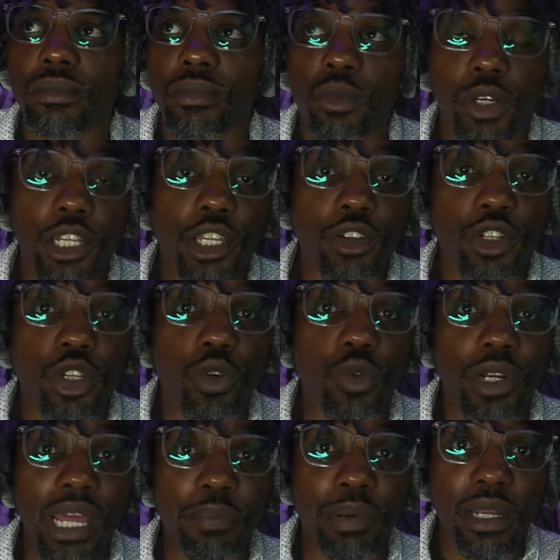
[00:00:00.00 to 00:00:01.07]
What do you do
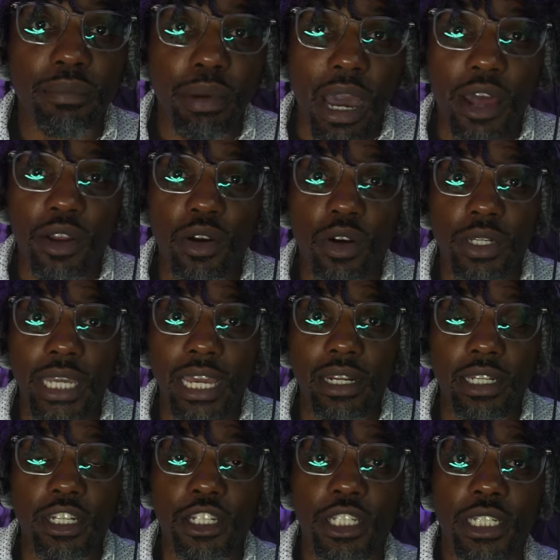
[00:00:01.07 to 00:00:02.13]
when they put Bonner on Caitlin?
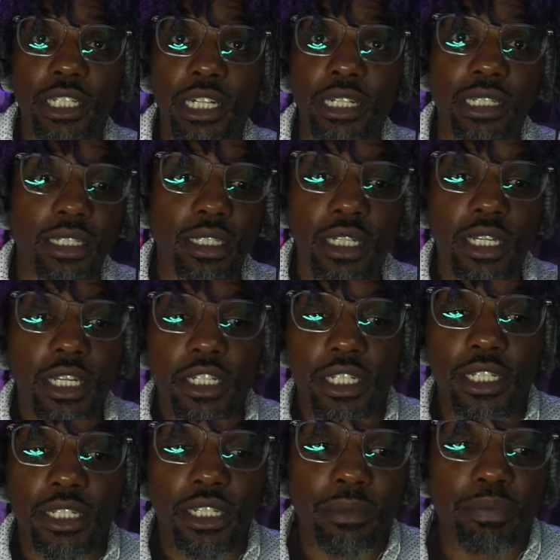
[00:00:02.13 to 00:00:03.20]
Because
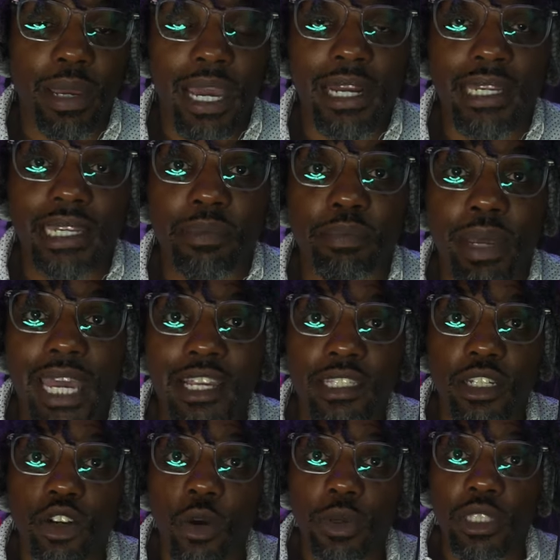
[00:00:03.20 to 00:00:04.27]
she could barely get past
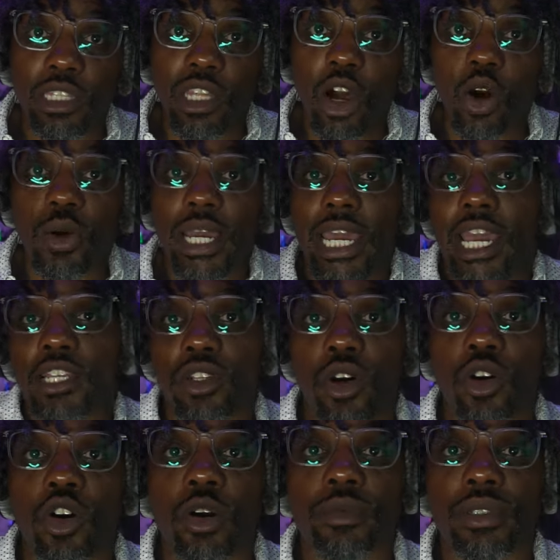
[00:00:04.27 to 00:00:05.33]
the girl with the long-ass
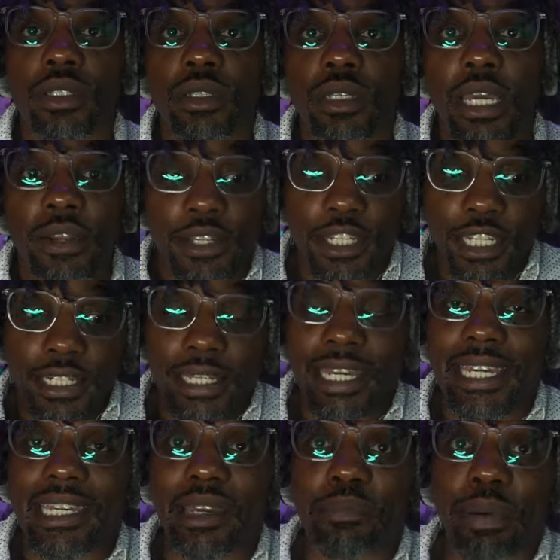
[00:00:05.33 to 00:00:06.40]
arms. And if she
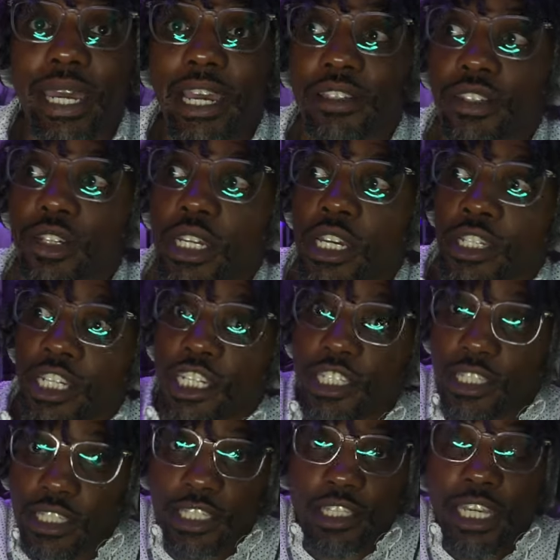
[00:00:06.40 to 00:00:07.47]
did get past her, she's
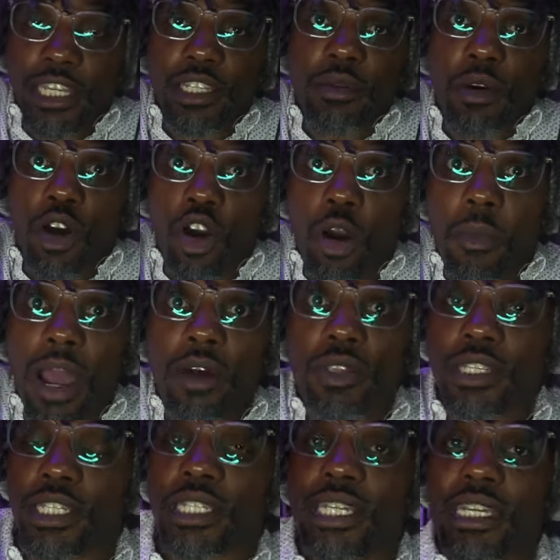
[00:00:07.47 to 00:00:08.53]
sticking her arm out
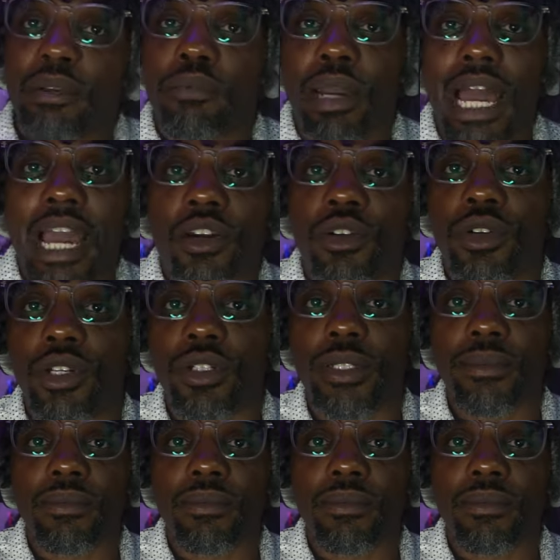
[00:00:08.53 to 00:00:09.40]
and she's getting blocked on her.